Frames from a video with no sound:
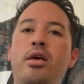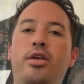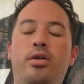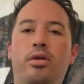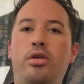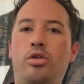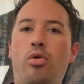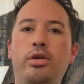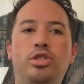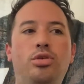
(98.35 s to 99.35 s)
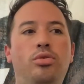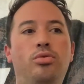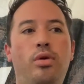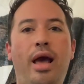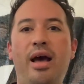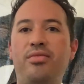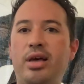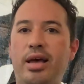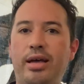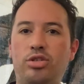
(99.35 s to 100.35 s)
You're going to have
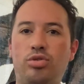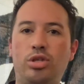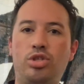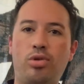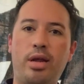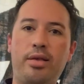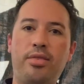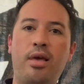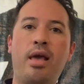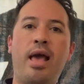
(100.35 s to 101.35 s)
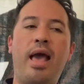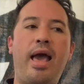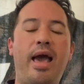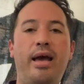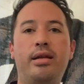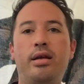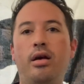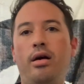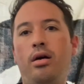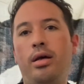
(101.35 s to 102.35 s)
that extra strength, and
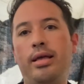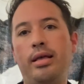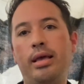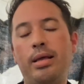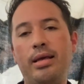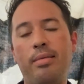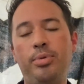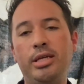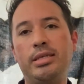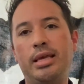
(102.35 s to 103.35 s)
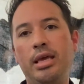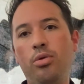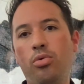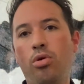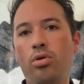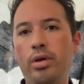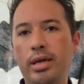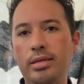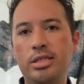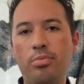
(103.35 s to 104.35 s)
it plays a key role
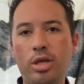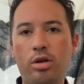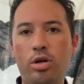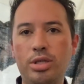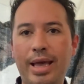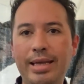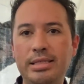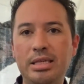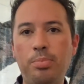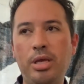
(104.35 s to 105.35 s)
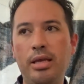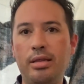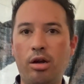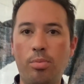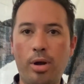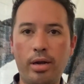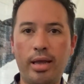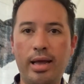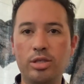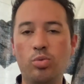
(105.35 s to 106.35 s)
in something called ATP that our body
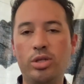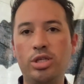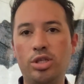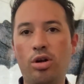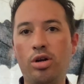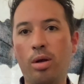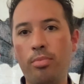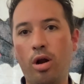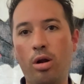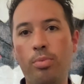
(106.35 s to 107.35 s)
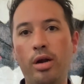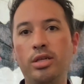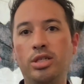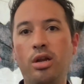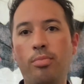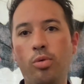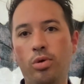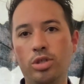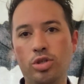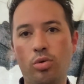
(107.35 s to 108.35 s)
has, which is our body's number
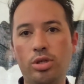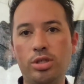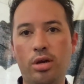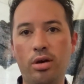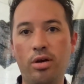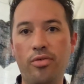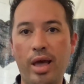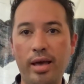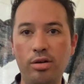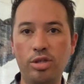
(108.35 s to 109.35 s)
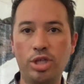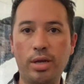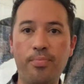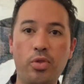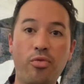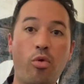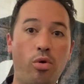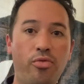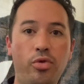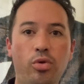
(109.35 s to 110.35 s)
one source of energy or
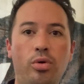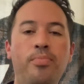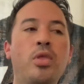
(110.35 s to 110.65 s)
fuel.